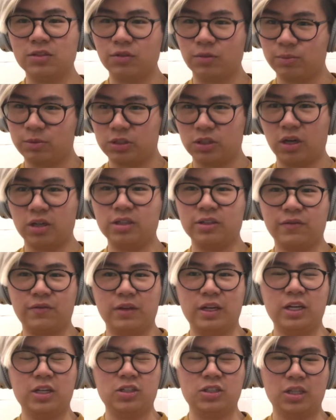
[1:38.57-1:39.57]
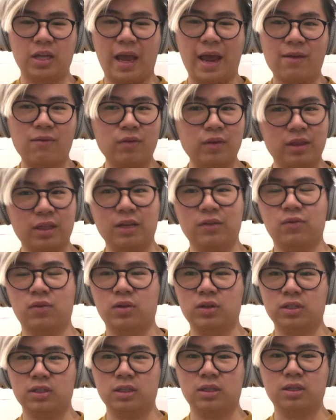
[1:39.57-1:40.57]
from start to finish everything for
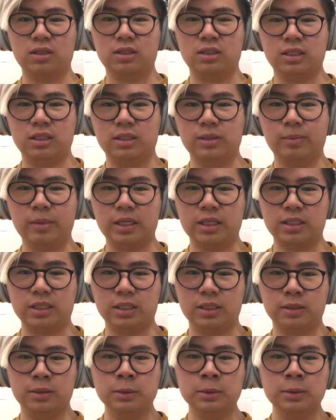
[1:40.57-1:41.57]
his songs. It's amazing.